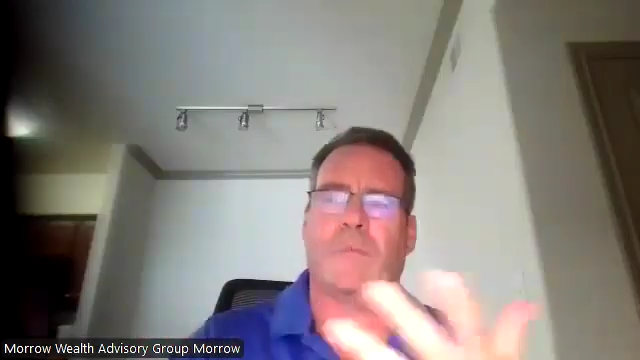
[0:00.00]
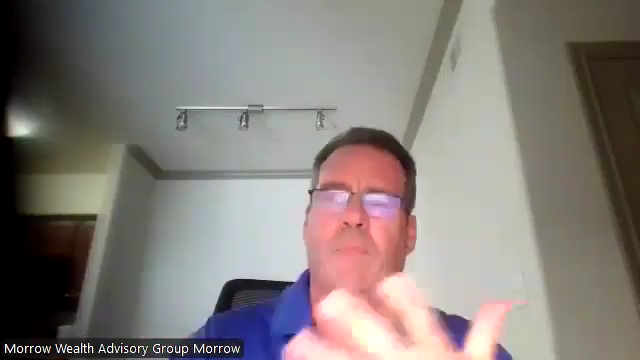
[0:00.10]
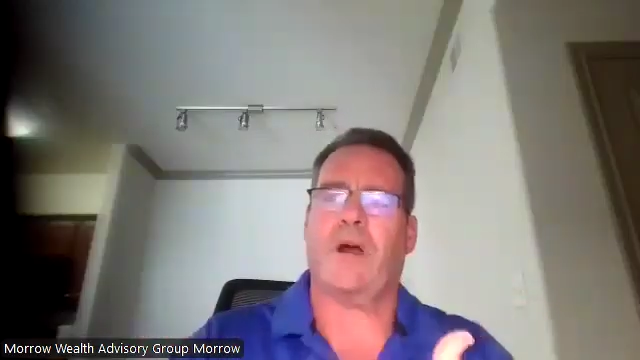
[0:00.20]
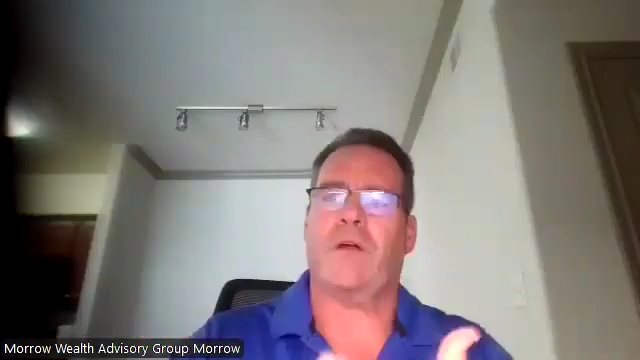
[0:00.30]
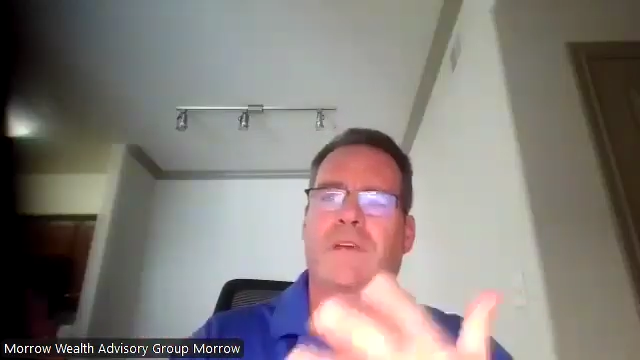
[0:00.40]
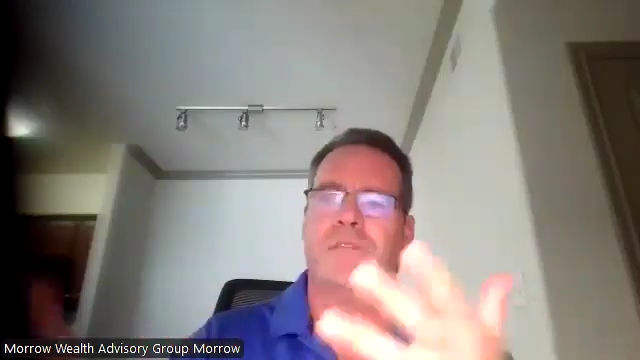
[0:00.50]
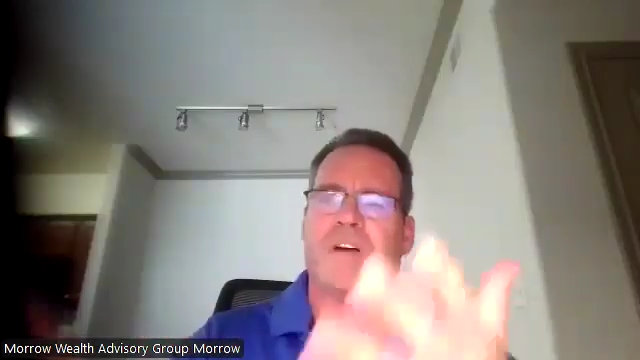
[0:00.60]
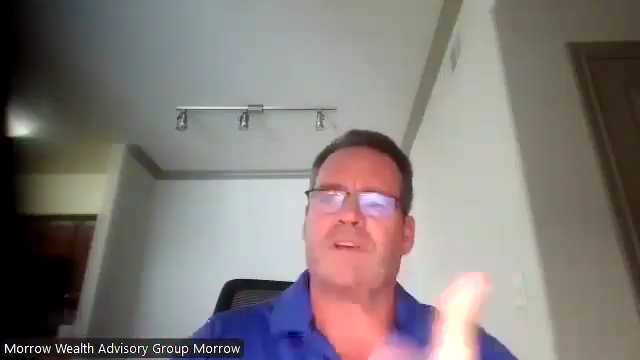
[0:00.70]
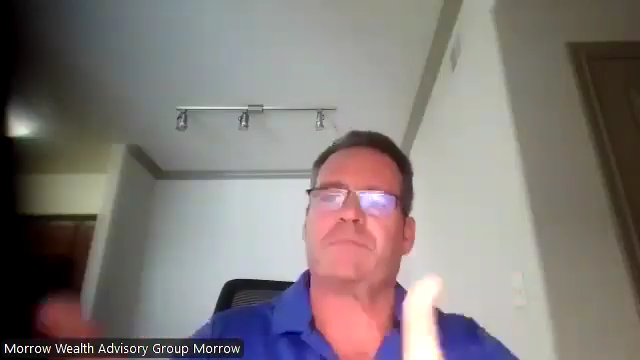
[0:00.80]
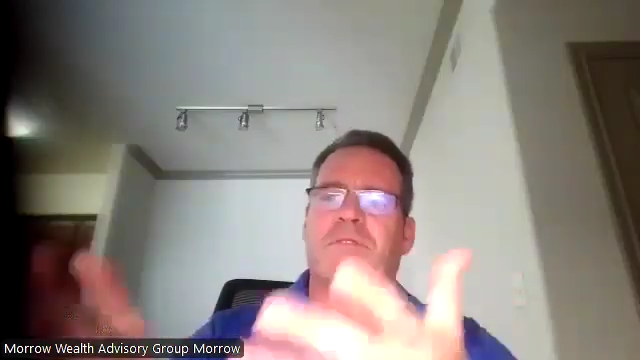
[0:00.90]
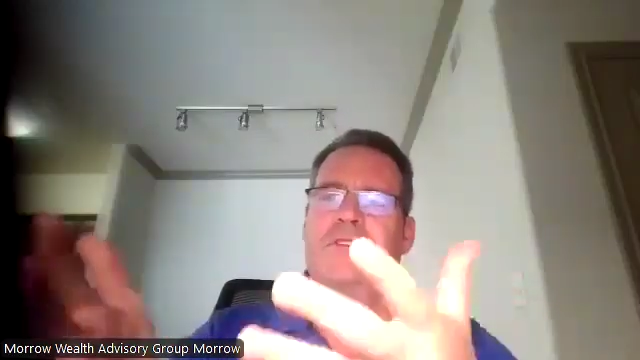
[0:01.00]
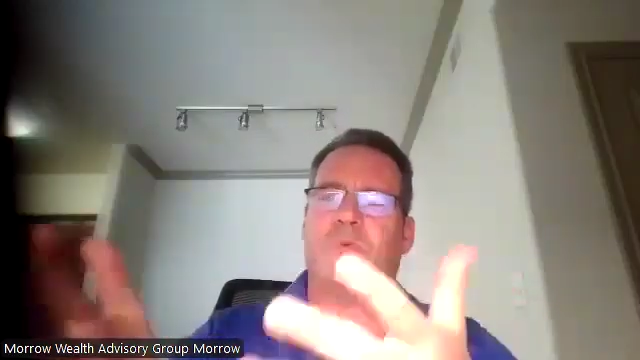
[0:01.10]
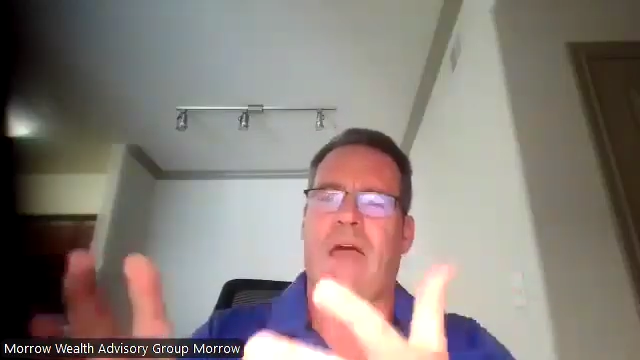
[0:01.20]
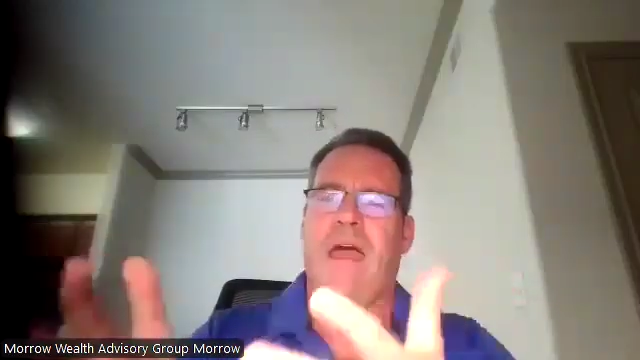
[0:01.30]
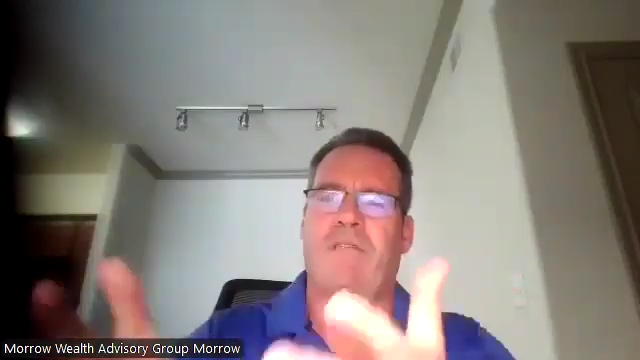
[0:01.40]
compare the investments that
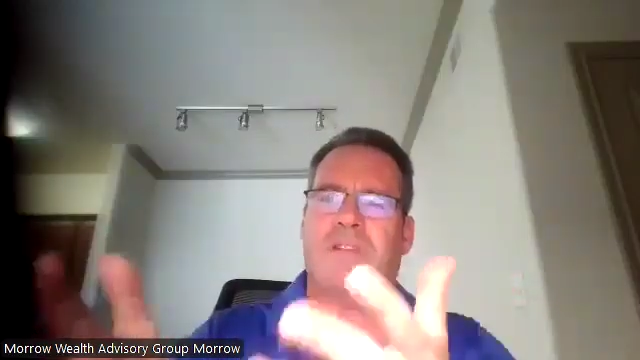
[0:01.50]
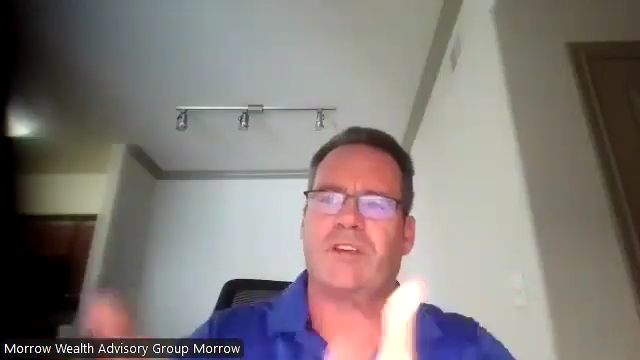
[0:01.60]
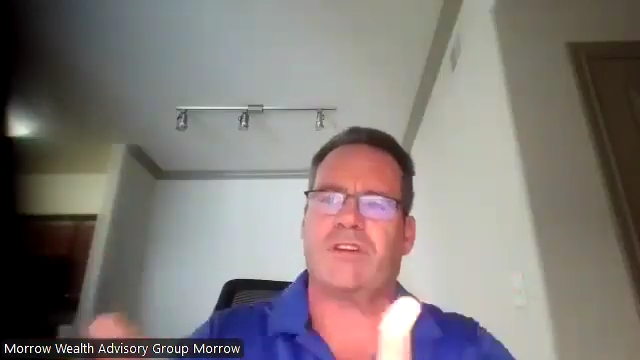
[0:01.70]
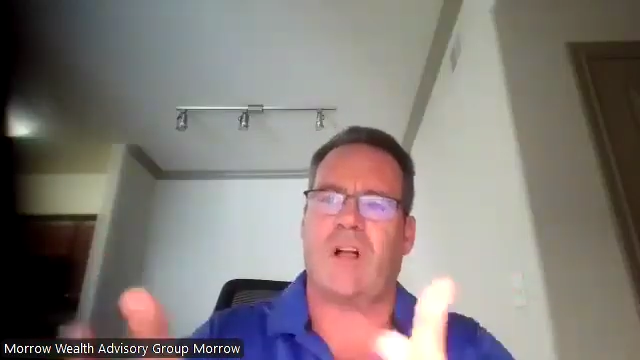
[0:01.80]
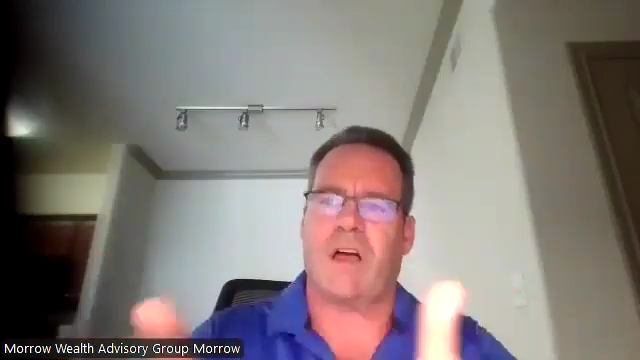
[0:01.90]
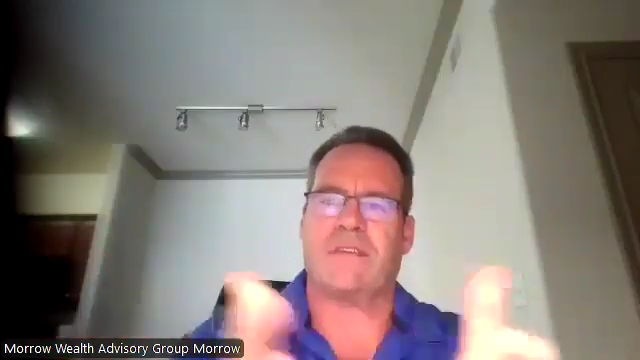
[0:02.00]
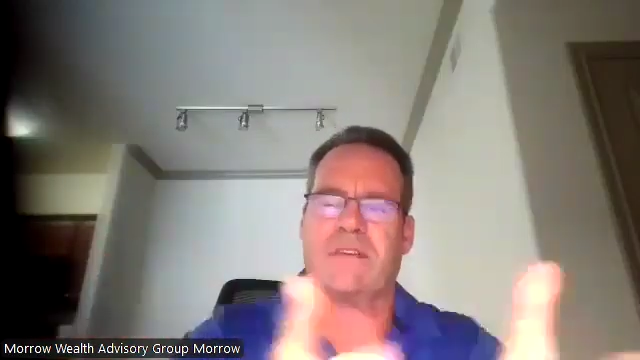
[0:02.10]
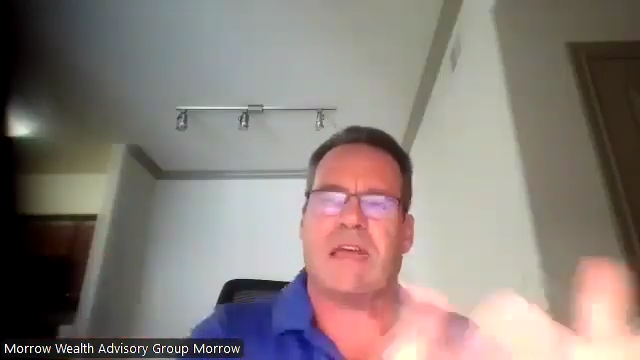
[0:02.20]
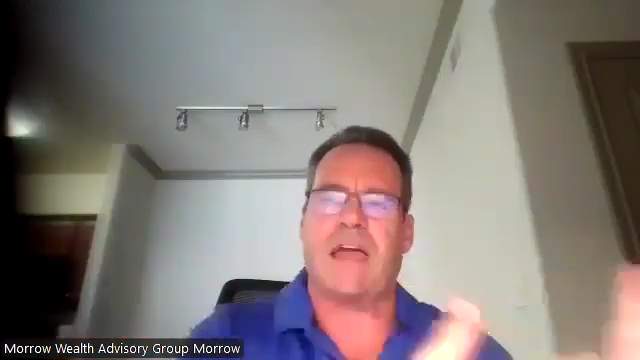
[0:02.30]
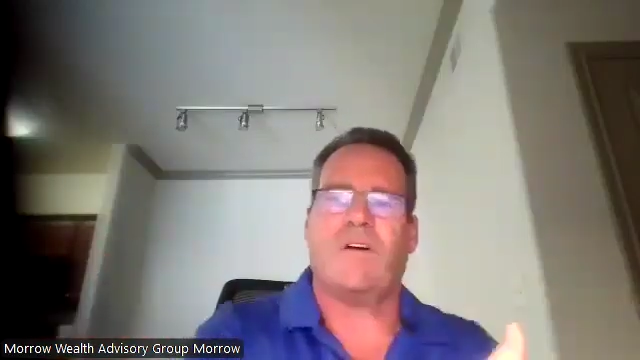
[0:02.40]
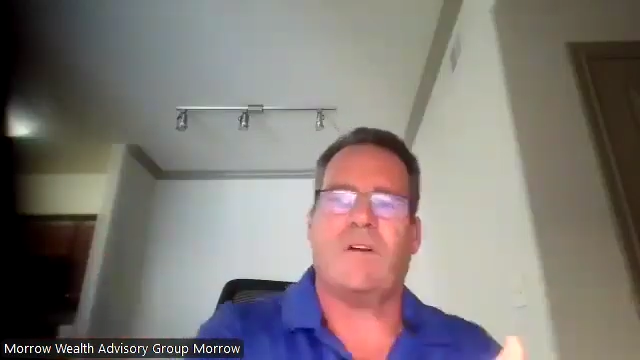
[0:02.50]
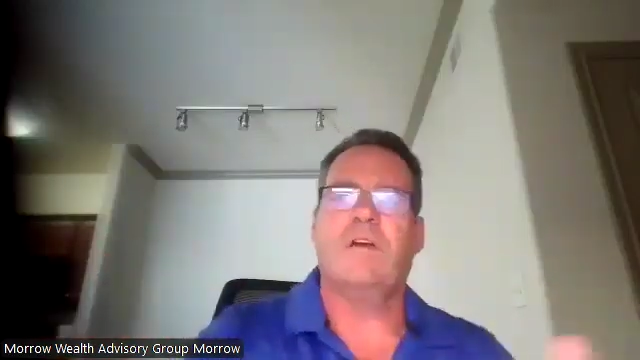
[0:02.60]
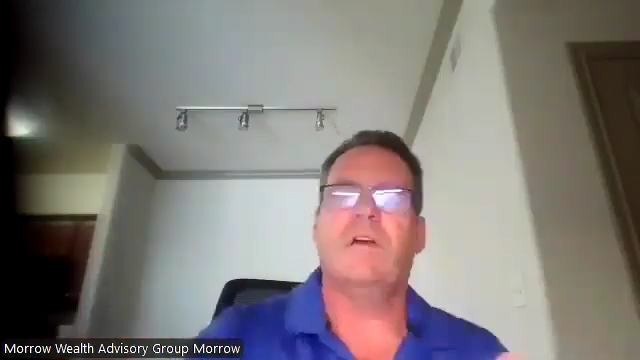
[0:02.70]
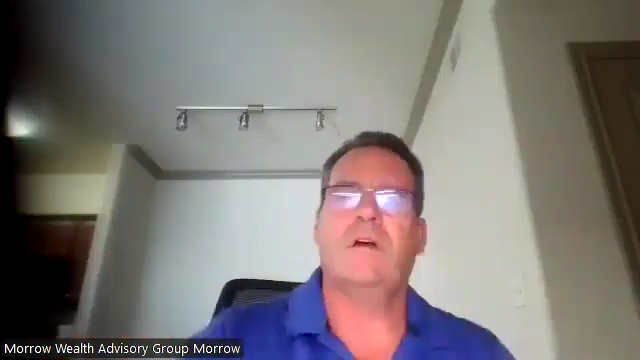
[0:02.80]
we have in each client's account,